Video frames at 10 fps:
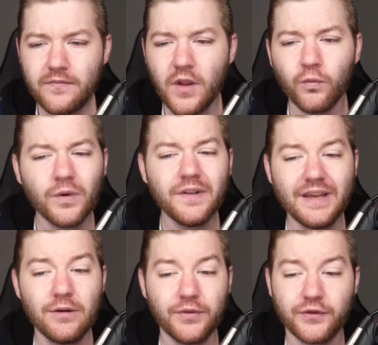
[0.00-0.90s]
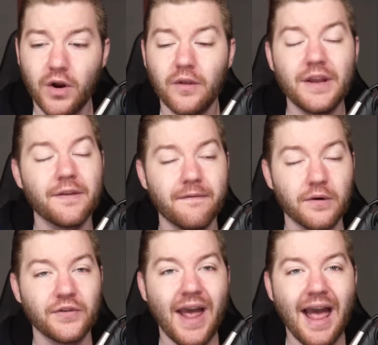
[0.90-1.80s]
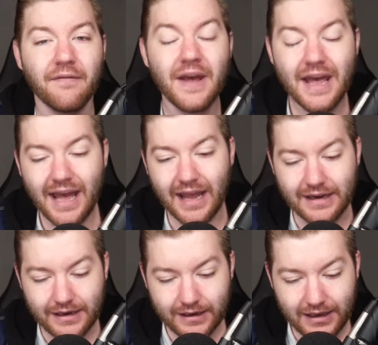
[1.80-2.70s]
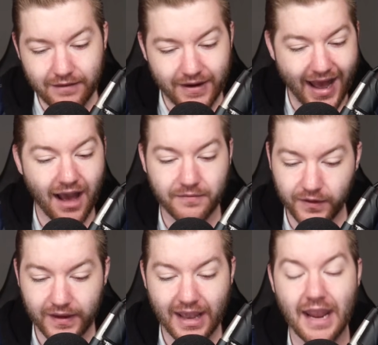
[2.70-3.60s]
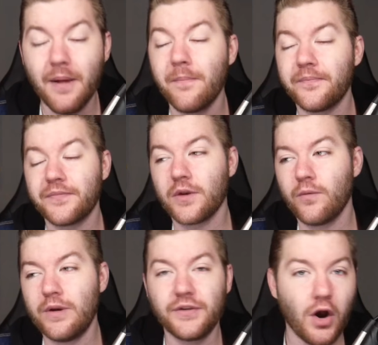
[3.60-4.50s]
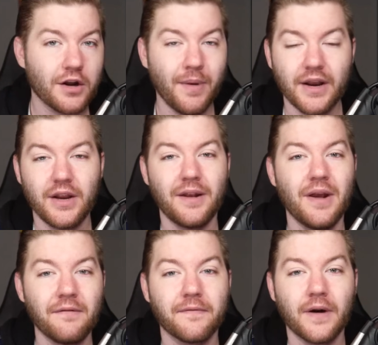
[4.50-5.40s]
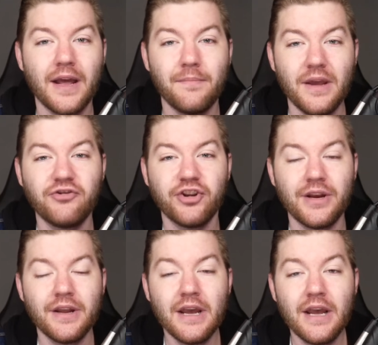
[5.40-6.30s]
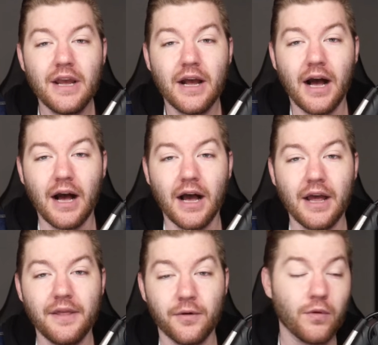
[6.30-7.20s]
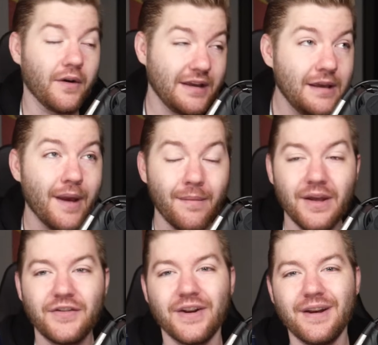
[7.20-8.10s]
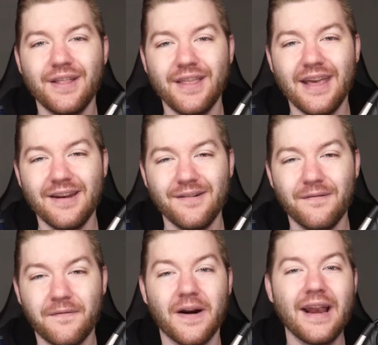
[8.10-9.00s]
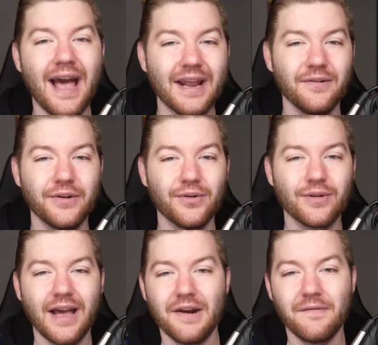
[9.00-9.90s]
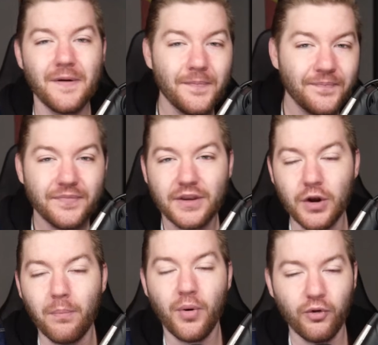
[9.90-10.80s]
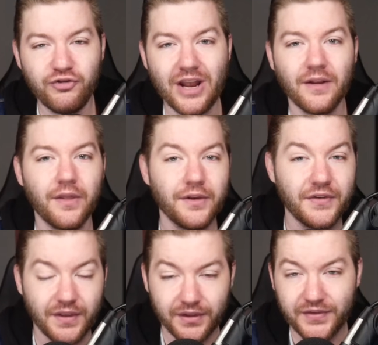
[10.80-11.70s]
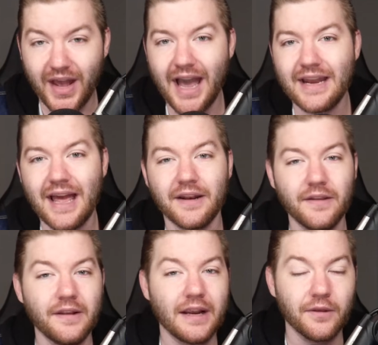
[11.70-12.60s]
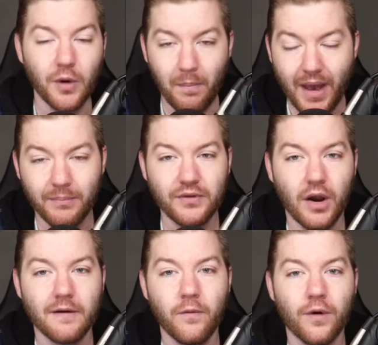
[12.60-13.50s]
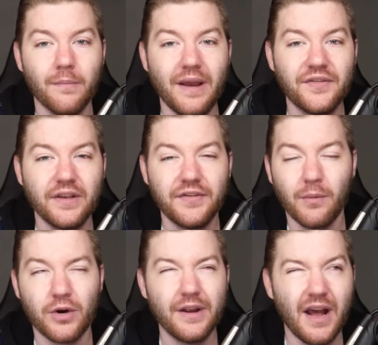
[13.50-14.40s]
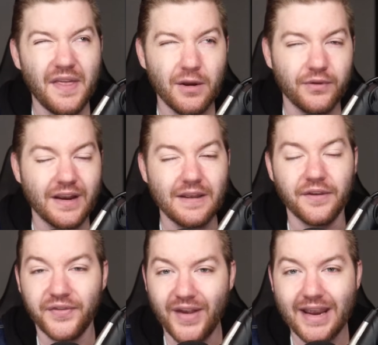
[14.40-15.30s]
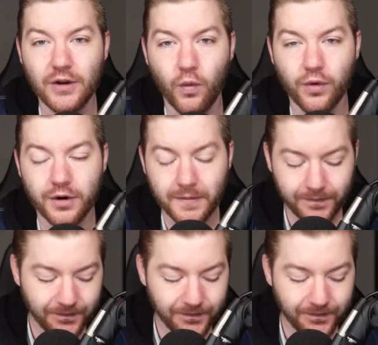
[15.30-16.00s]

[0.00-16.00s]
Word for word: Really, he was struggling in the first half. And even after the game, we talked about it, and, and Fred mentioned uh, that, well, Ime mentioned that Fred had a little kind of you know, pulled Jaden to the side and had like a little pep talk for him basically somewhere. I think it was like in the second quarter.